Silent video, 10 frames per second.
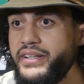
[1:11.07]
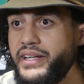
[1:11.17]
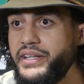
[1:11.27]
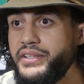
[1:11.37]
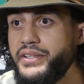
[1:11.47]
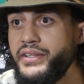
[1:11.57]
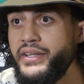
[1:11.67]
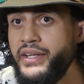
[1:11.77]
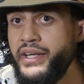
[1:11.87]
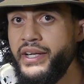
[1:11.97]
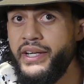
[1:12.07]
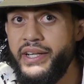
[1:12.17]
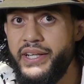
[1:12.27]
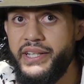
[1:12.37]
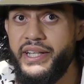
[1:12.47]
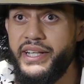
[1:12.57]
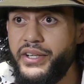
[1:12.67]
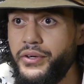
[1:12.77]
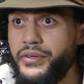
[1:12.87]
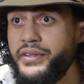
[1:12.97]
and now you're in there
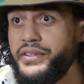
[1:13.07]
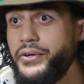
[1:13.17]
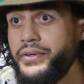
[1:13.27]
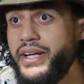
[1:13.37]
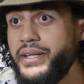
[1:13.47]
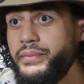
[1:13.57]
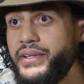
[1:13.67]
going at him.